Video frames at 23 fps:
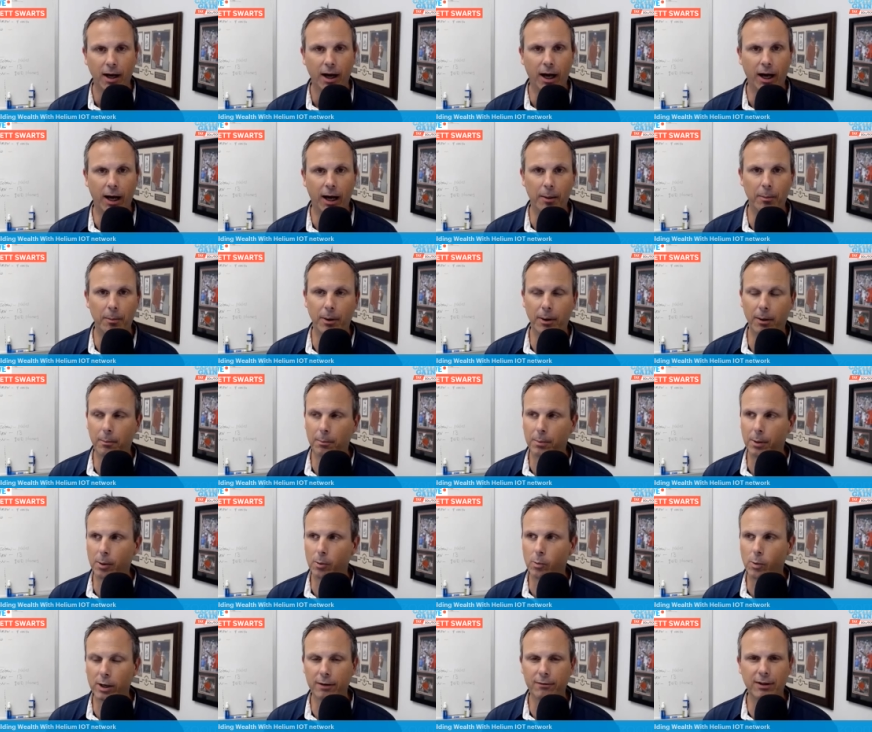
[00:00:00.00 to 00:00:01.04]

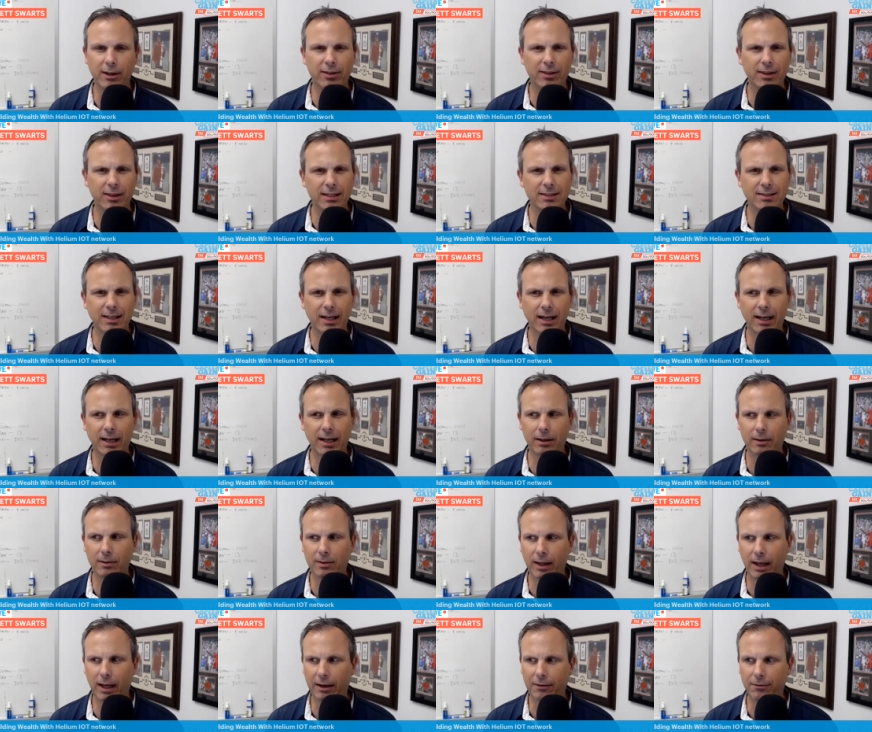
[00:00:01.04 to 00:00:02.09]
But one of the things that
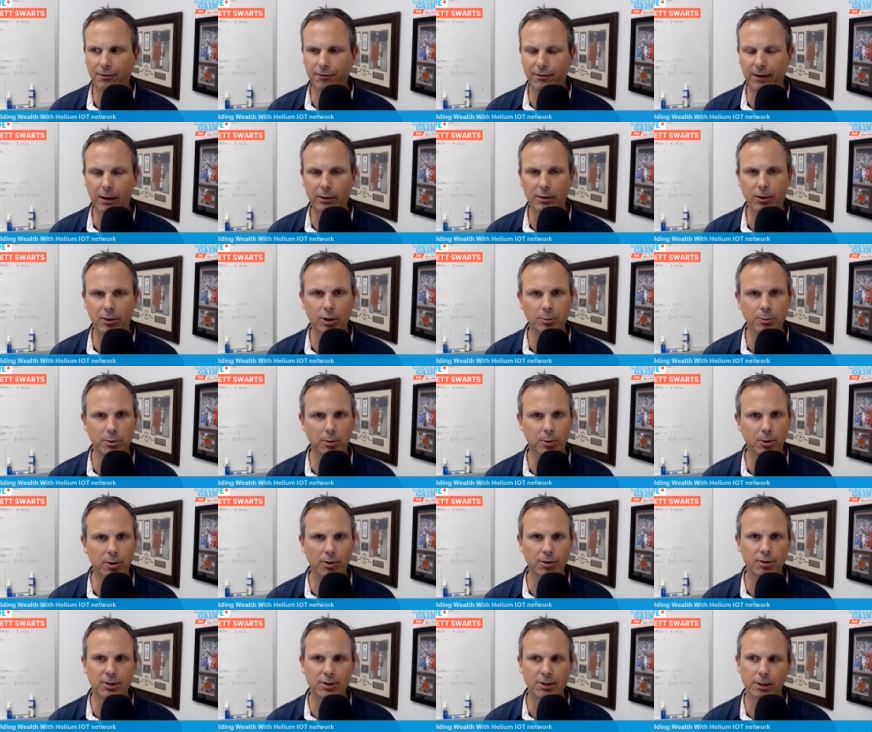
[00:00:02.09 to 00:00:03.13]
I found in
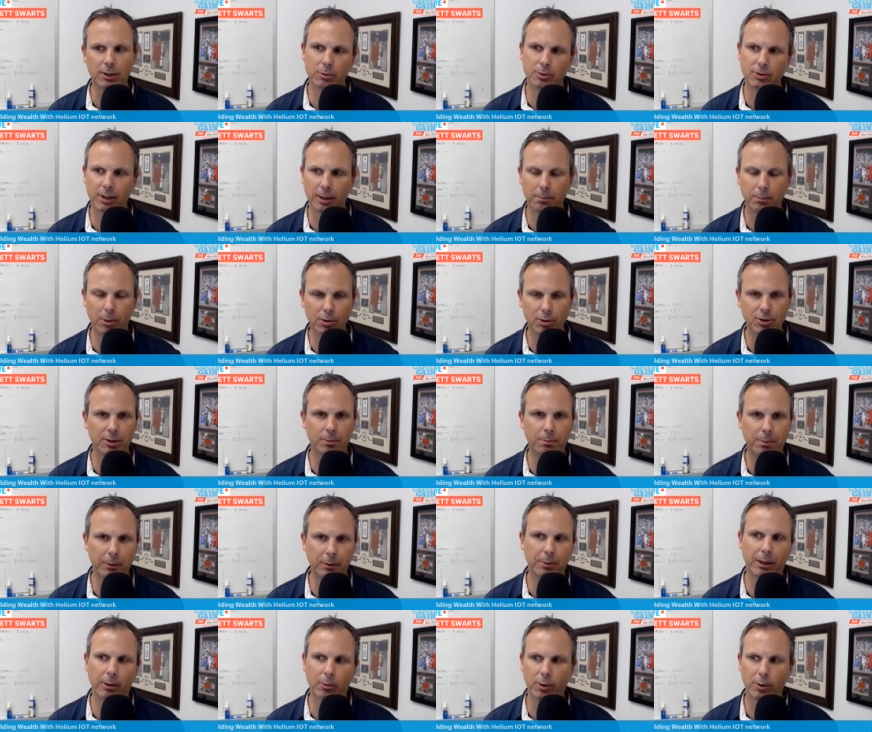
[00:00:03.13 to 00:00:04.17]
cryptocurrency was that most of
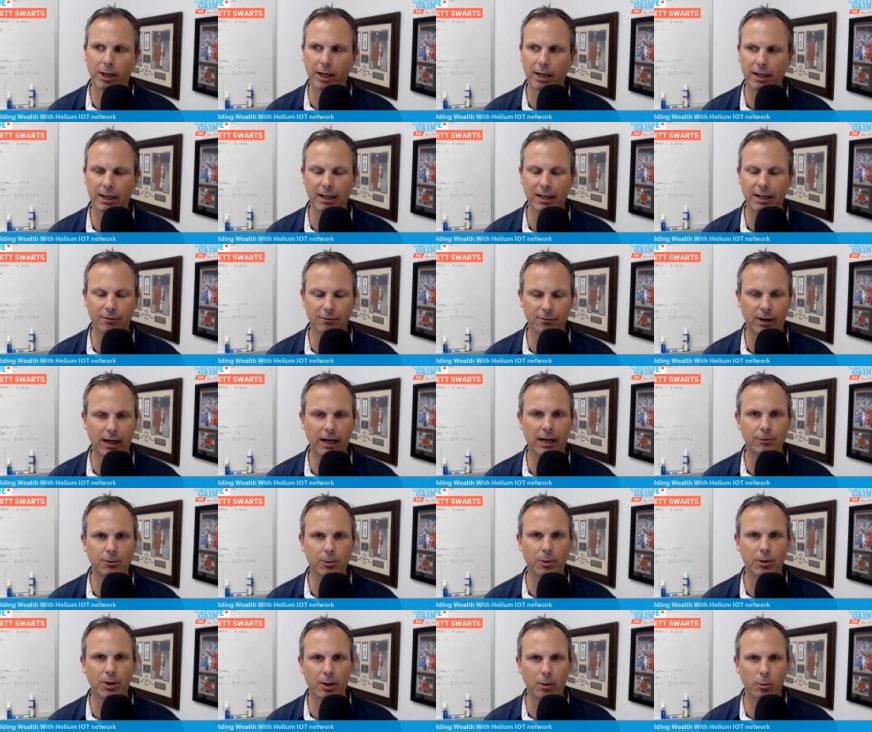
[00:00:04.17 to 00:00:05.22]
the people that were getting
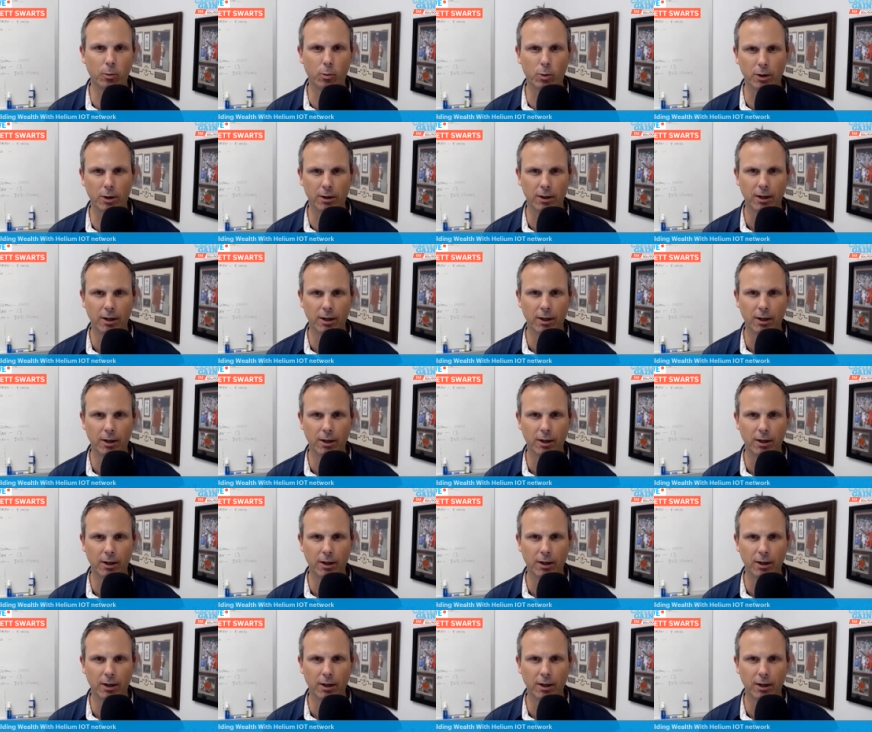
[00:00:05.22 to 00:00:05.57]
involved with it